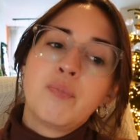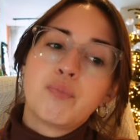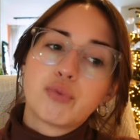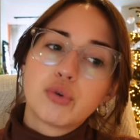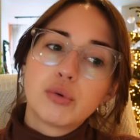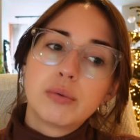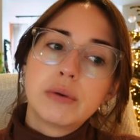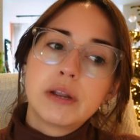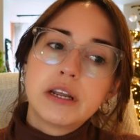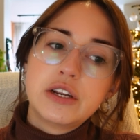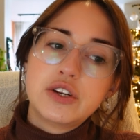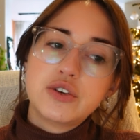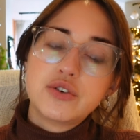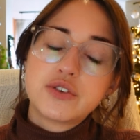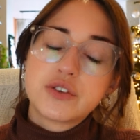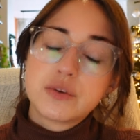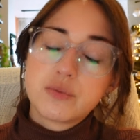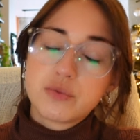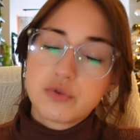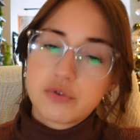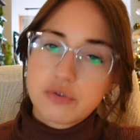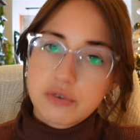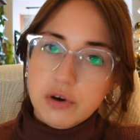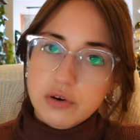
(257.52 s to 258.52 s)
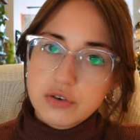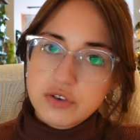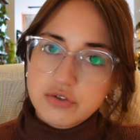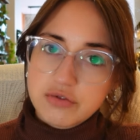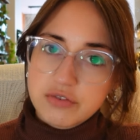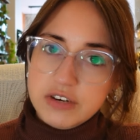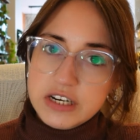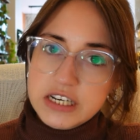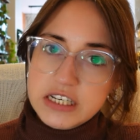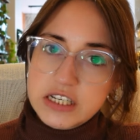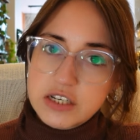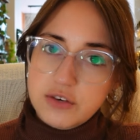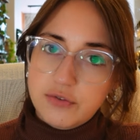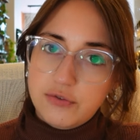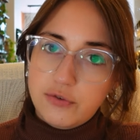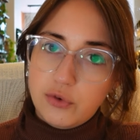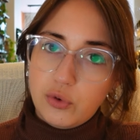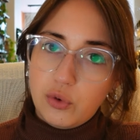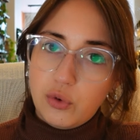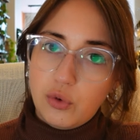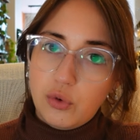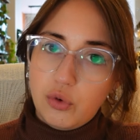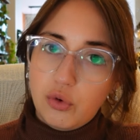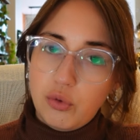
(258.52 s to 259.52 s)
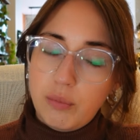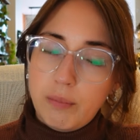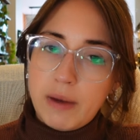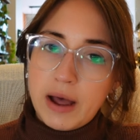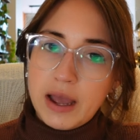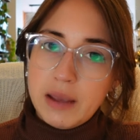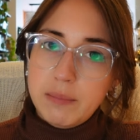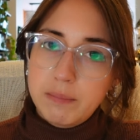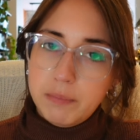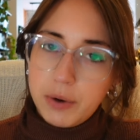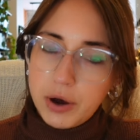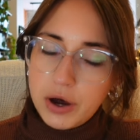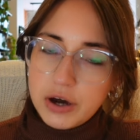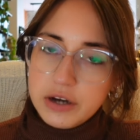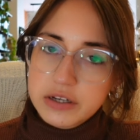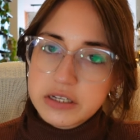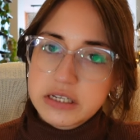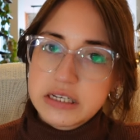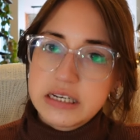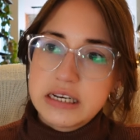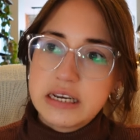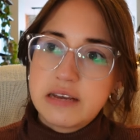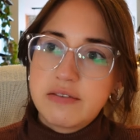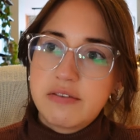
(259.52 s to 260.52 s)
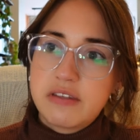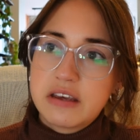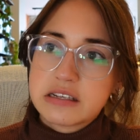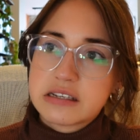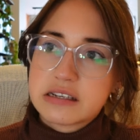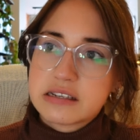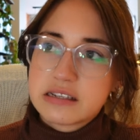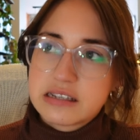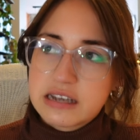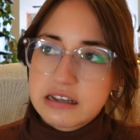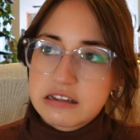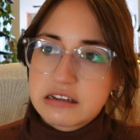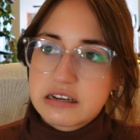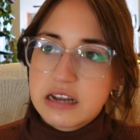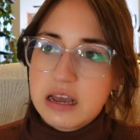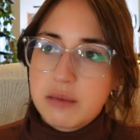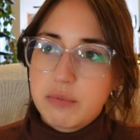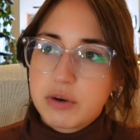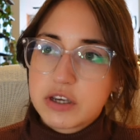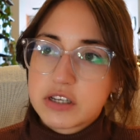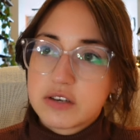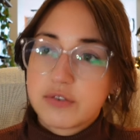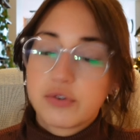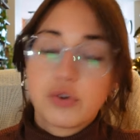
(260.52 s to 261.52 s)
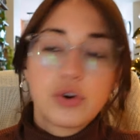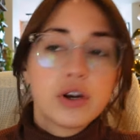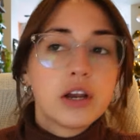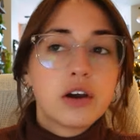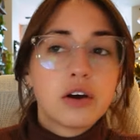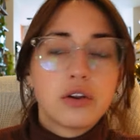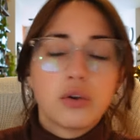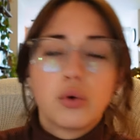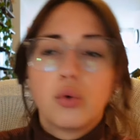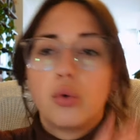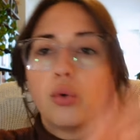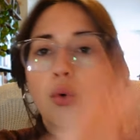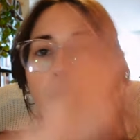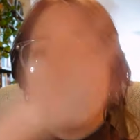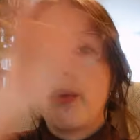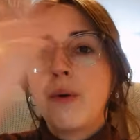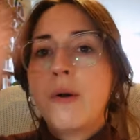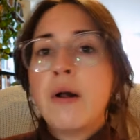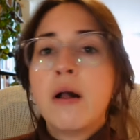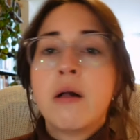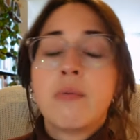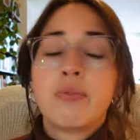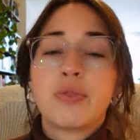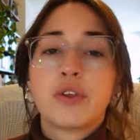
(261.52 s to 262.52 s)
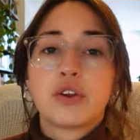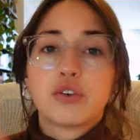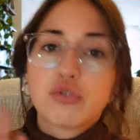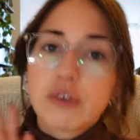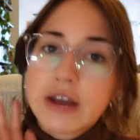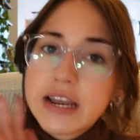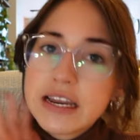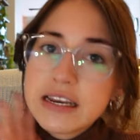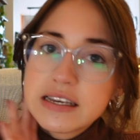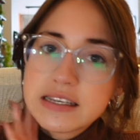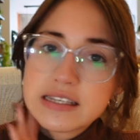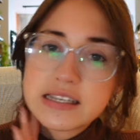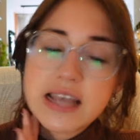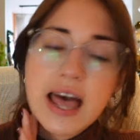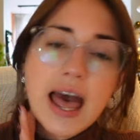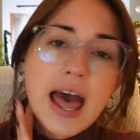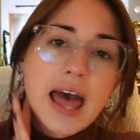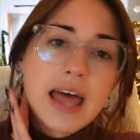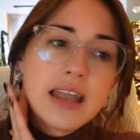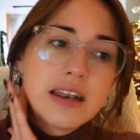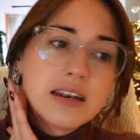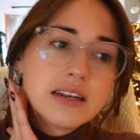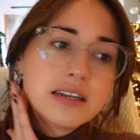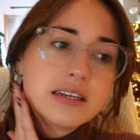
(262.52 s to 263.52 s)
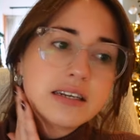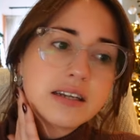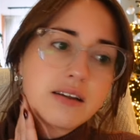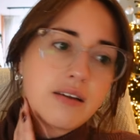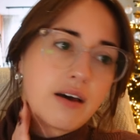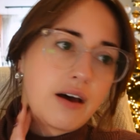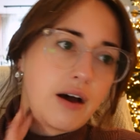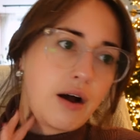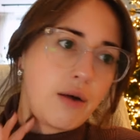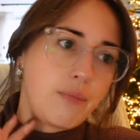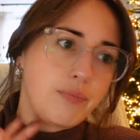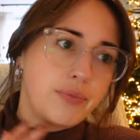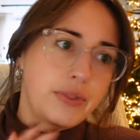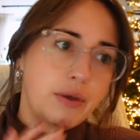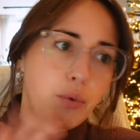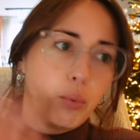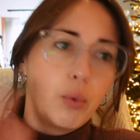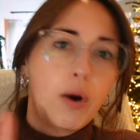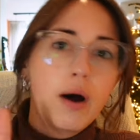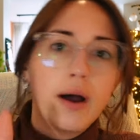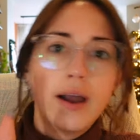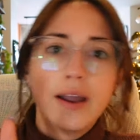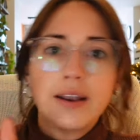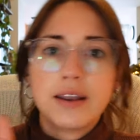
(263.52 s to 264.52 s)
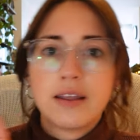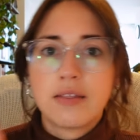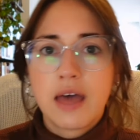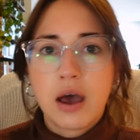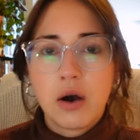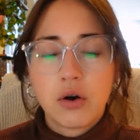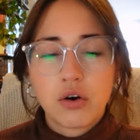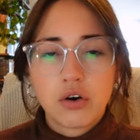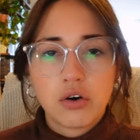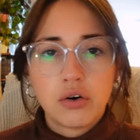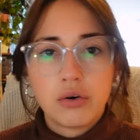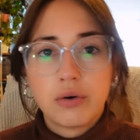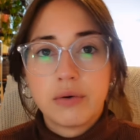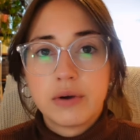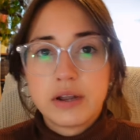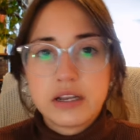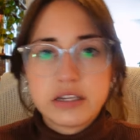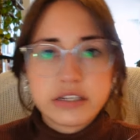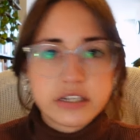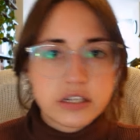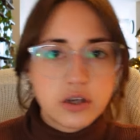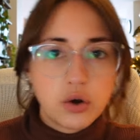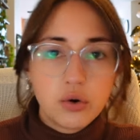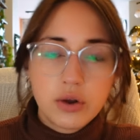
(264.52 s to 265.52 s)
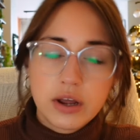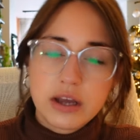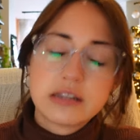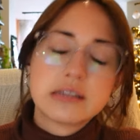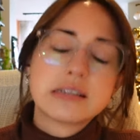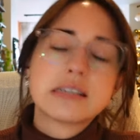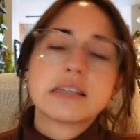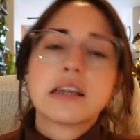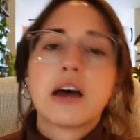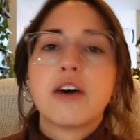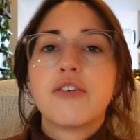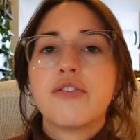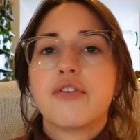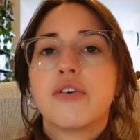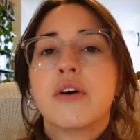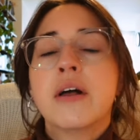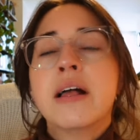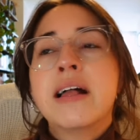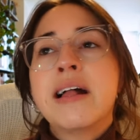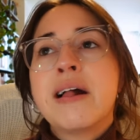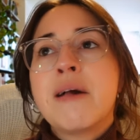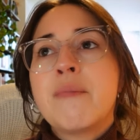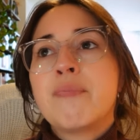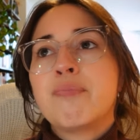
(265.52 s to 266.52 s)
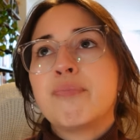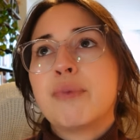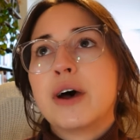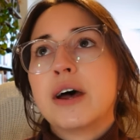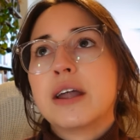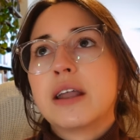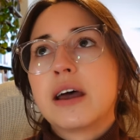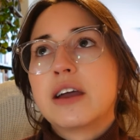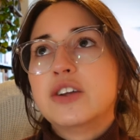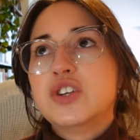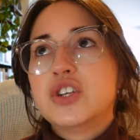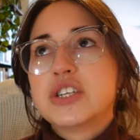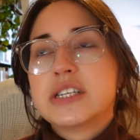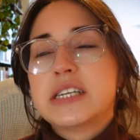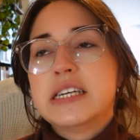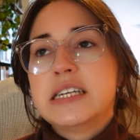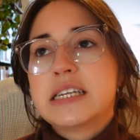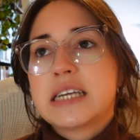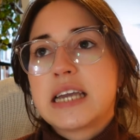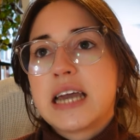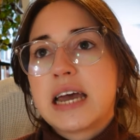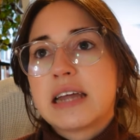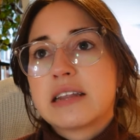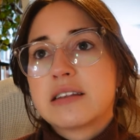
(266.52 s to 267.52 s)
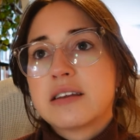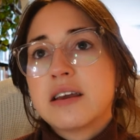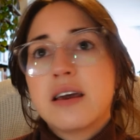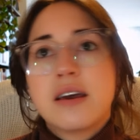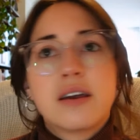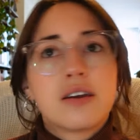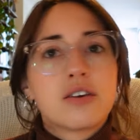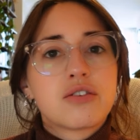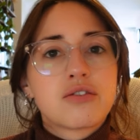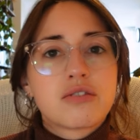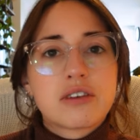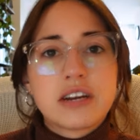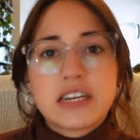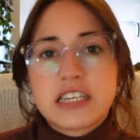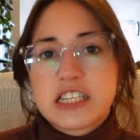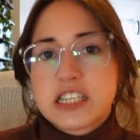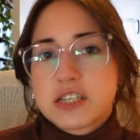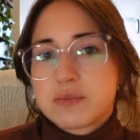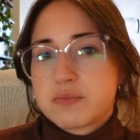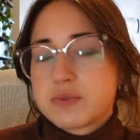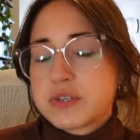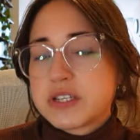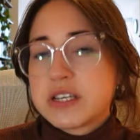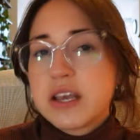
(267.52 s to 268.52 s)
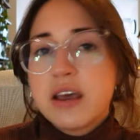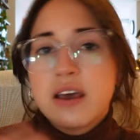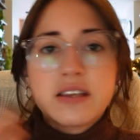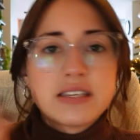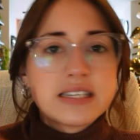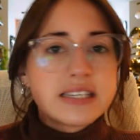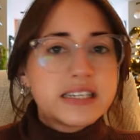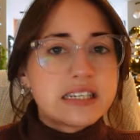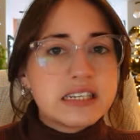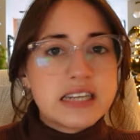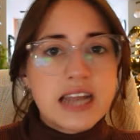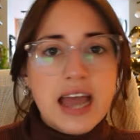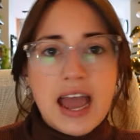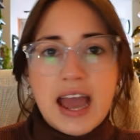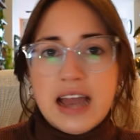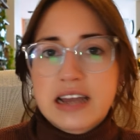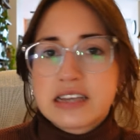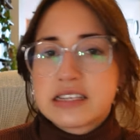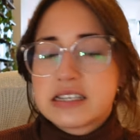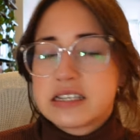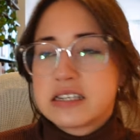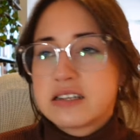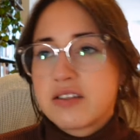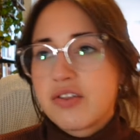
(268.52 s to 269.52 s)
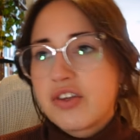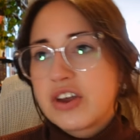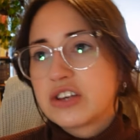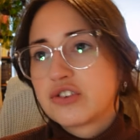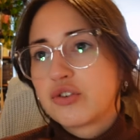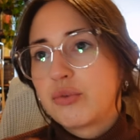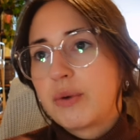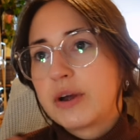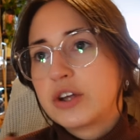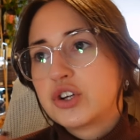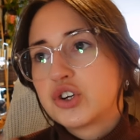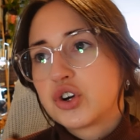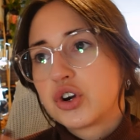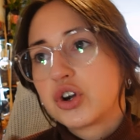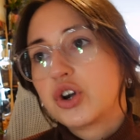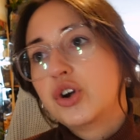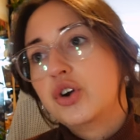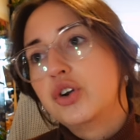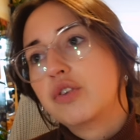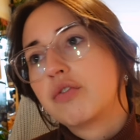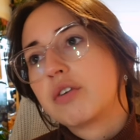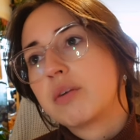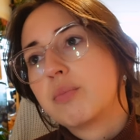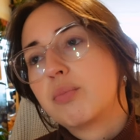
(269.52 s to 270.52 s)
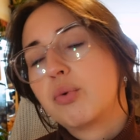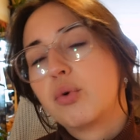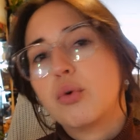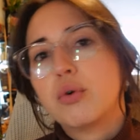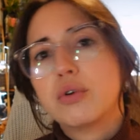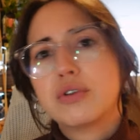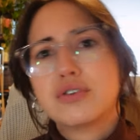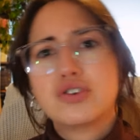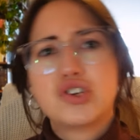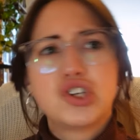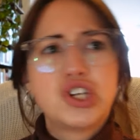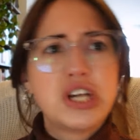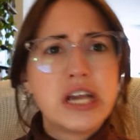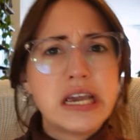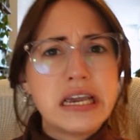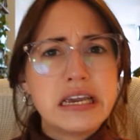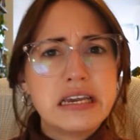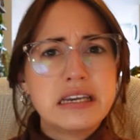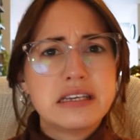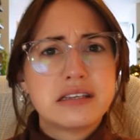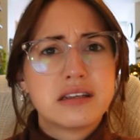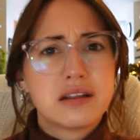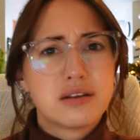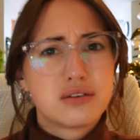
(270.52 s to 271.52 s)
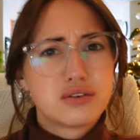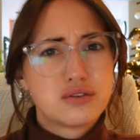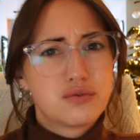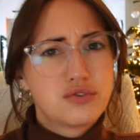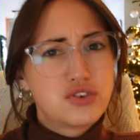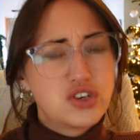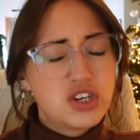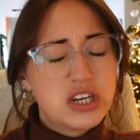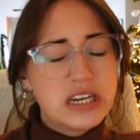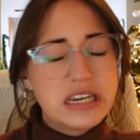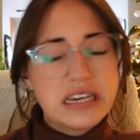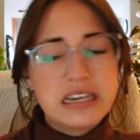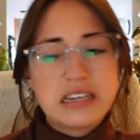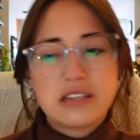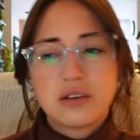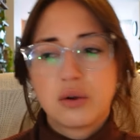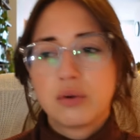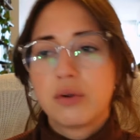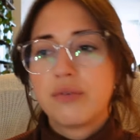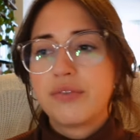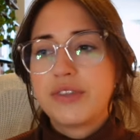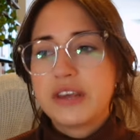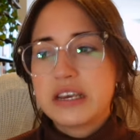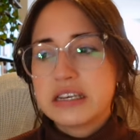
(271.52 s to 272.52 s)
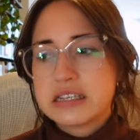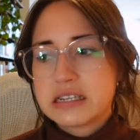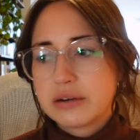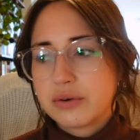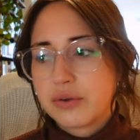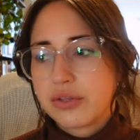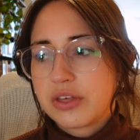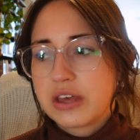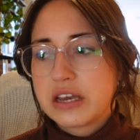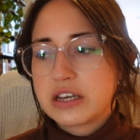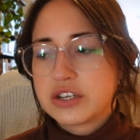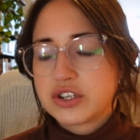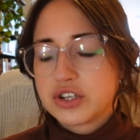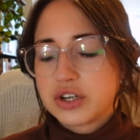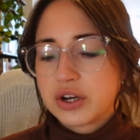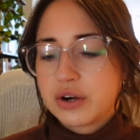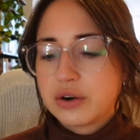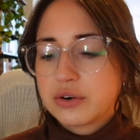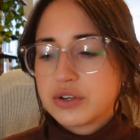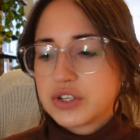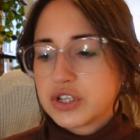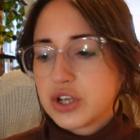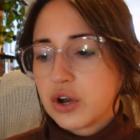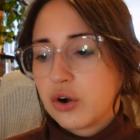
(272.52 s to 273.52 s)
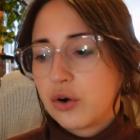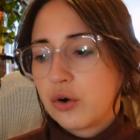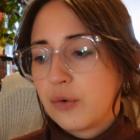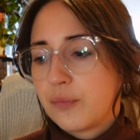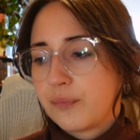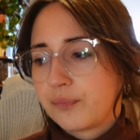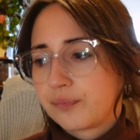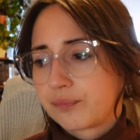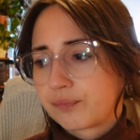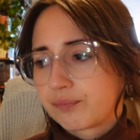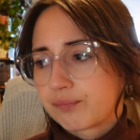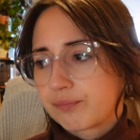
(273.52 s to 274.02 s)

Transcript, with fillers: probably do some groceries for my party this Saturday because I've already got all the drinks and um, the wine and the alcohol and soda and stuff but I just need to get crisps snacks things for my charcuterie board cheese lots of cheese all of these little things you know so